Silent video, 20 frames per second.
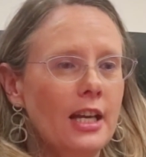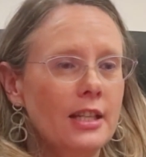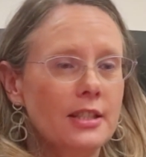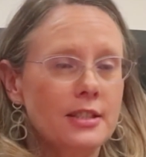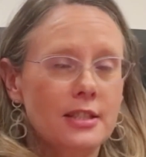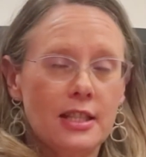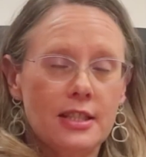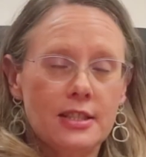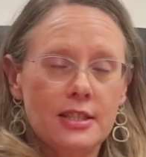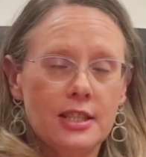
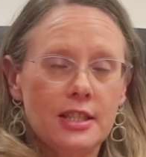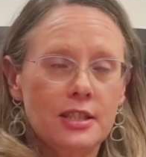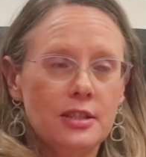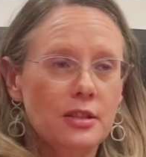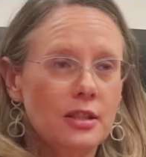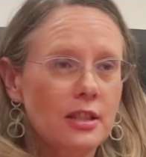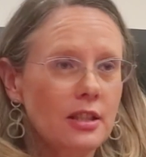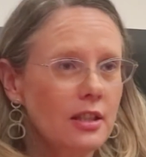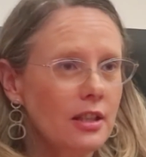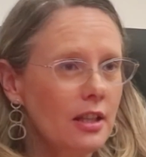as I
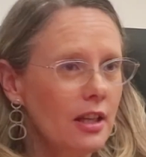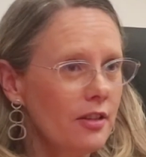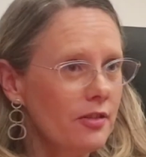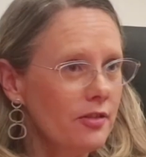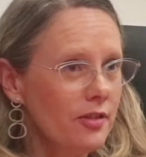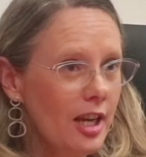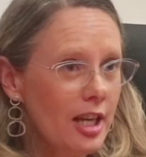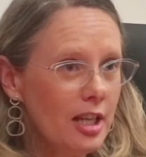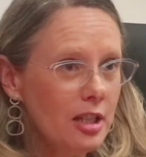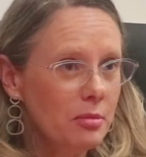said,
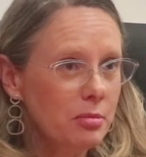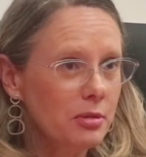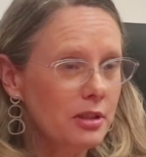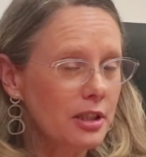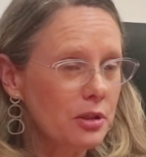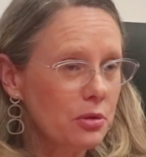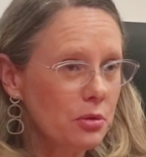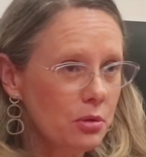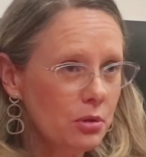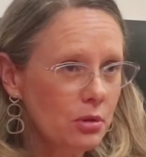available
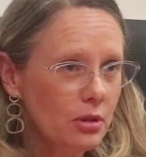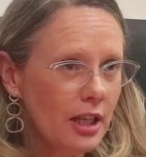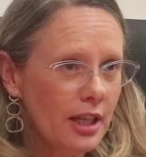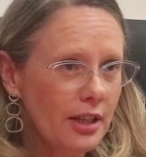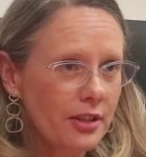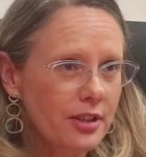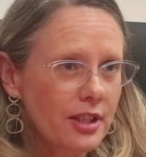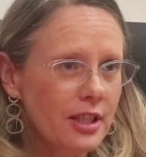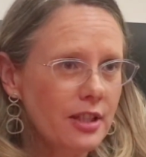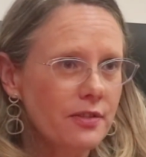at all
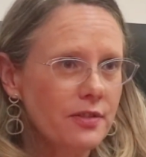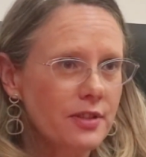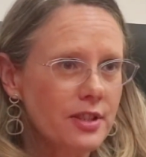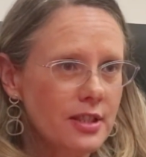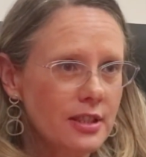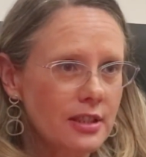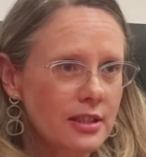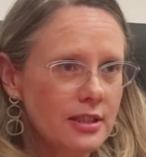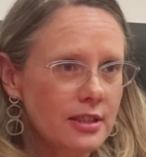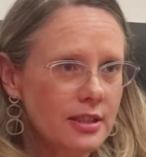healthcare
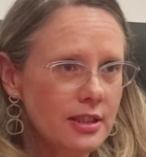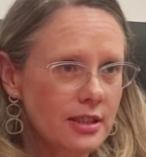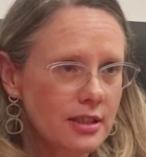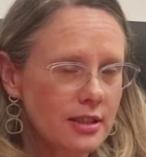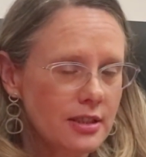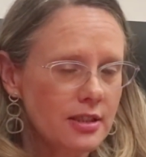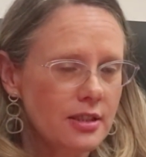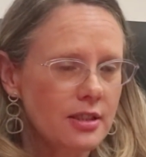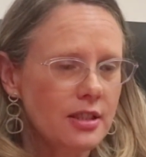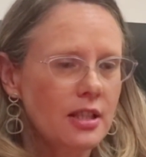
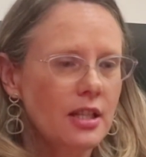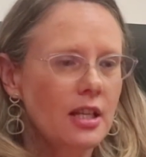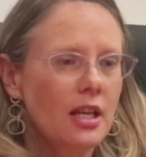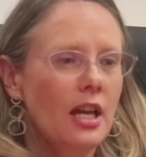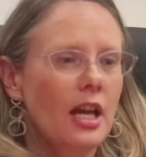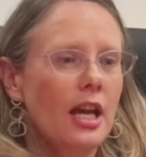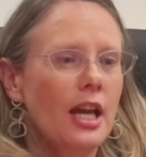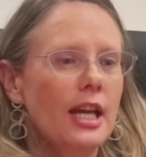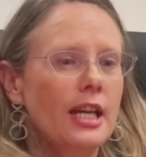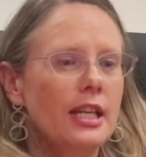facilities,
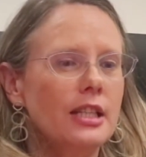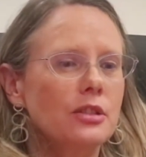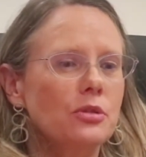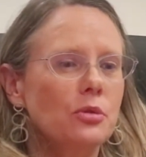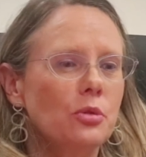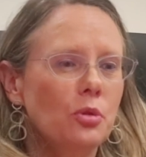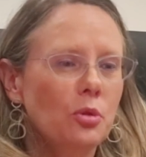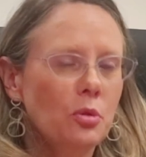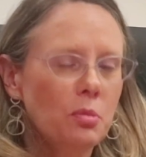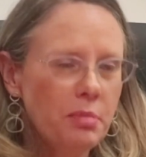
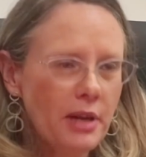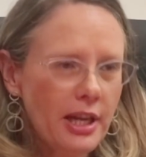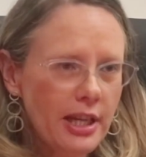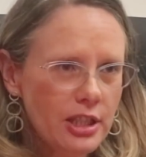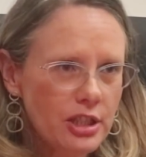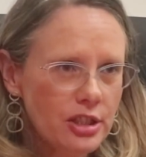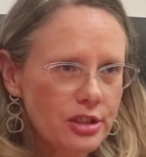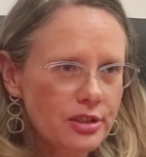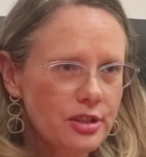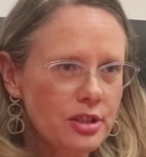and all
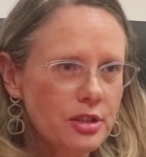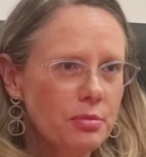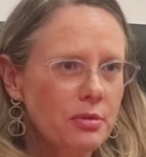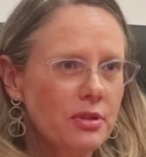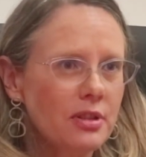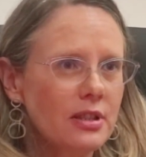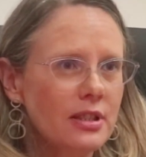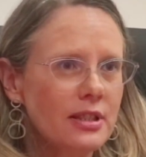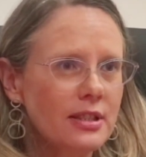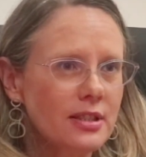patients
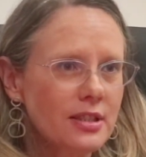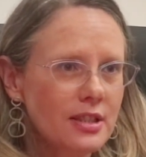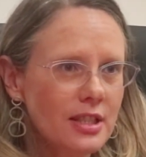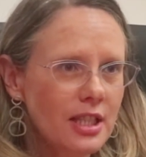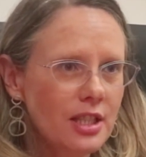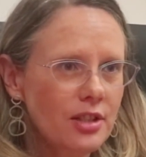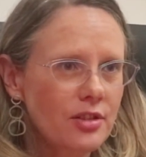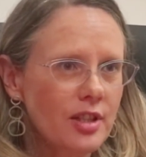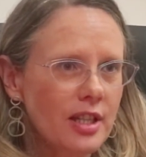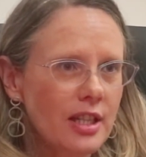with
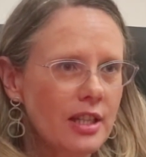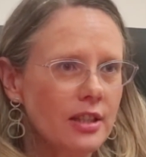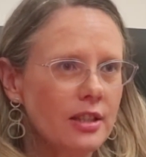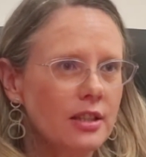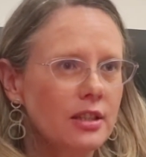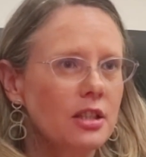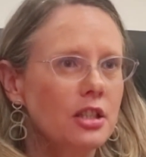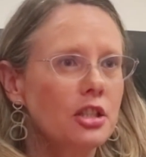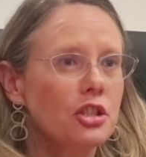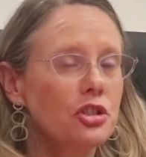listeria
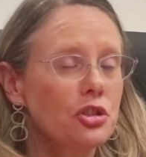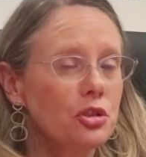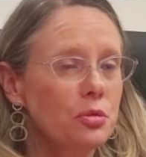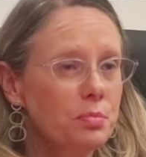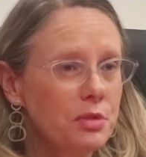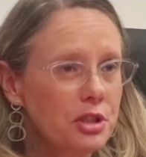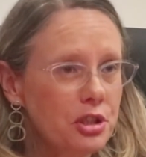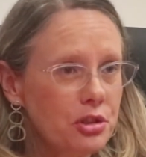should